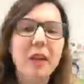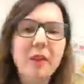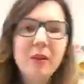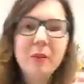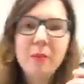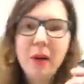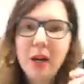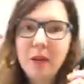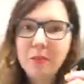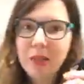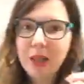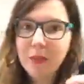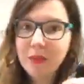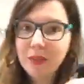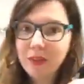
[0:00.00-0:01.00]
favorite
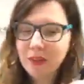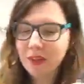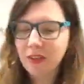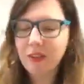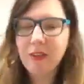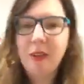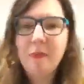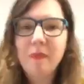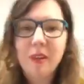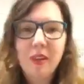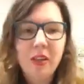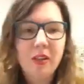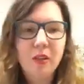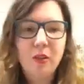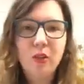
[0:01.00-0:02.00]
pom-pom scissors.
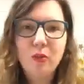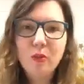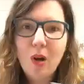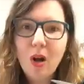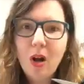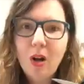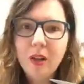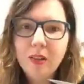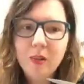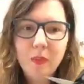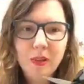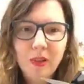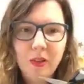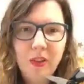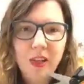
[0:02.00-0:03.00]
They are small and
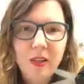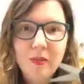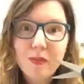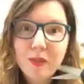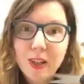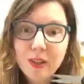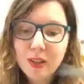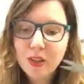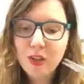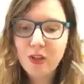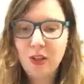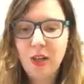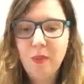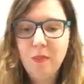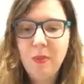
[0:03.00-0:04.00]
spring-loaded and very
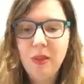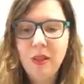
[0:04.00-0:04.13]
sharp.